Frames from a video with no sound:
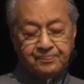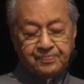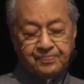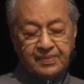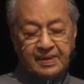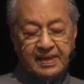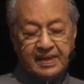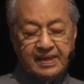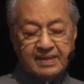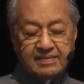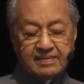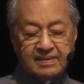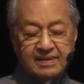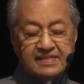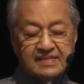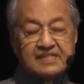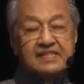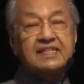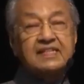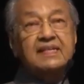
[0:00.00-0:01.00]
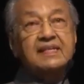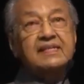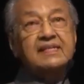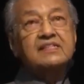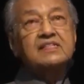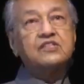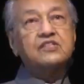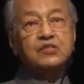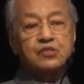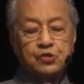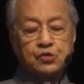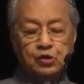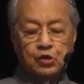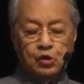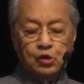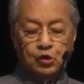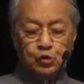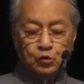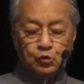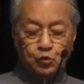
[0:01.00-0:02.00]
and resilience
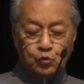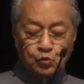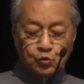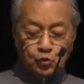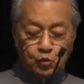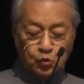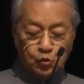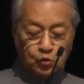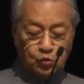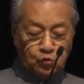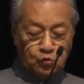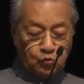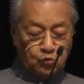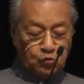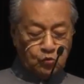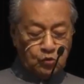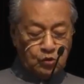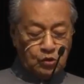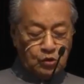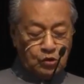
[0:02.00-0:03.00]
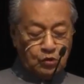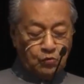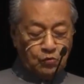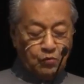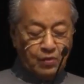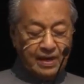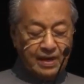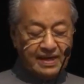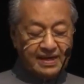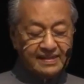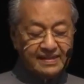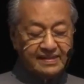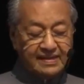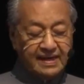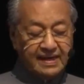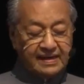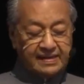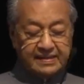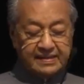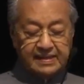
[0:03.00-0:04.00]
to grow while
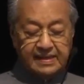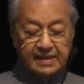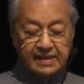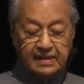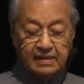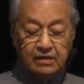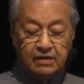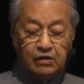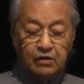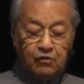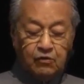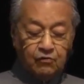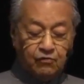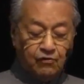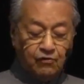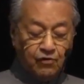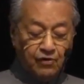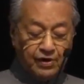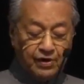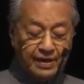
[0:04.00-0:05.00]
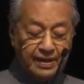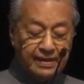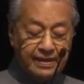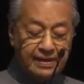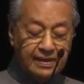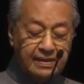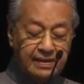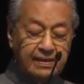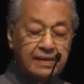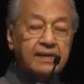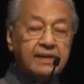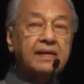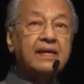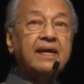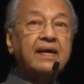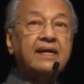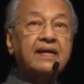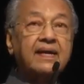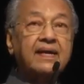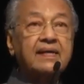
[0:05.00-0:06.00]
attracting foreign
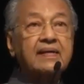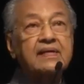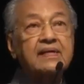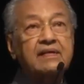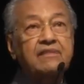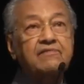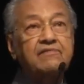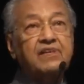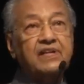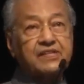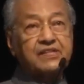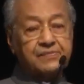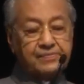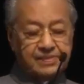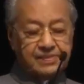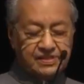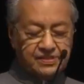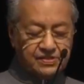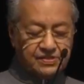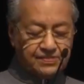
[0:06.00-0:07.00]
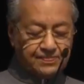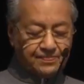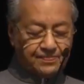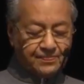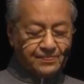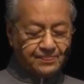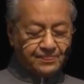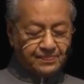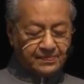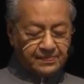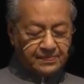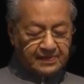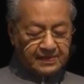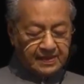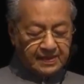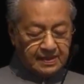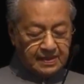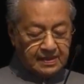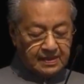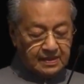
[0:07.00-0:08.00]
direct investments.
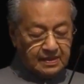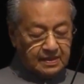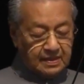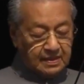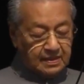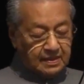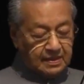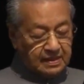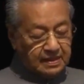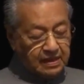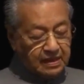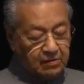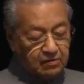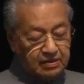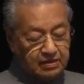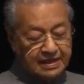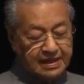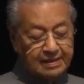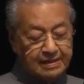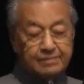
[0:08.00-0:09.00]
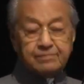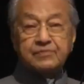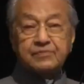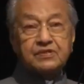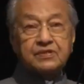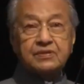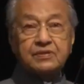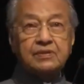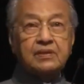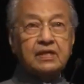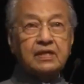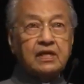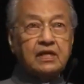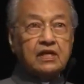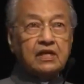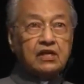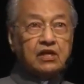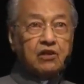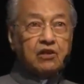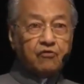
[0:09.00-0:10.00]
Now comes
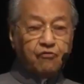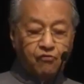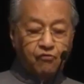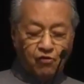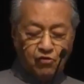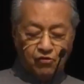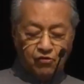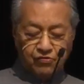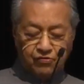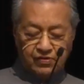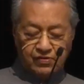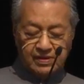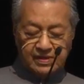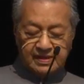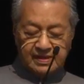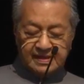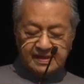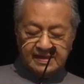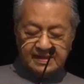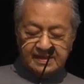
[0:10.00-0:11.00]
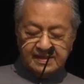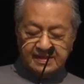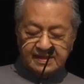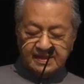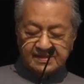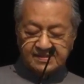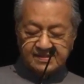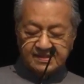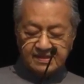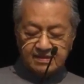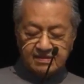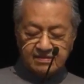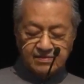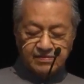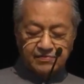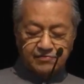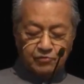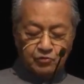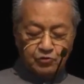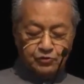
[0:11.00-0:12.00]
the fourth industrial
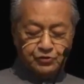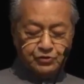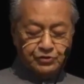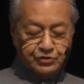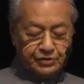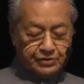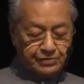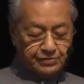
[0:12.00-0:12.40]
revolution,